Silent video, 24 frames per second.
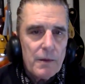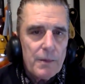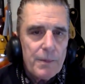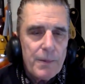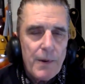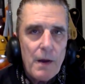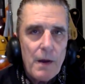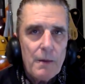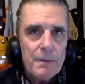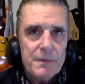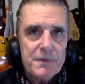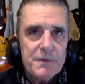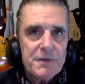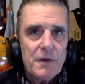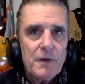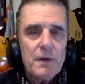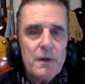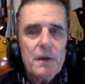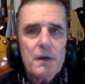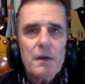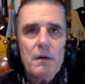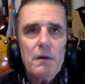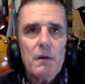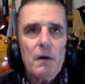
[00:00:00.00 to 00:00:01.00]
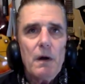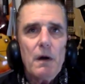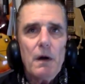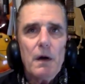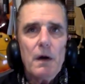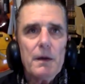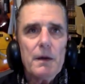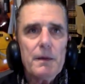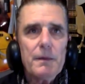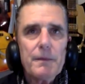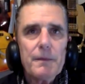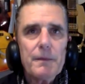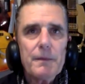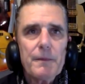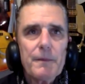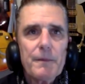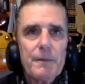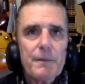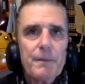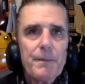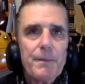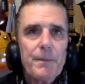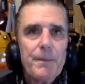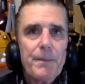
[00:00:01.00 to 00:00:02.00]
problem. So,
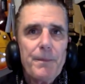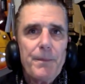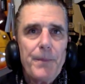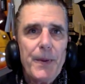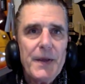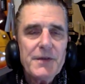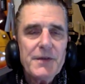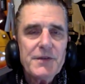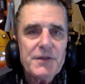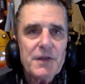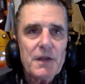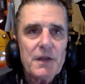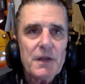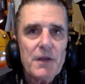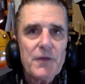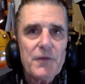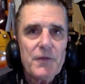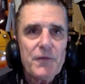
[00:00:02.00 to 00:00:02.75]
basically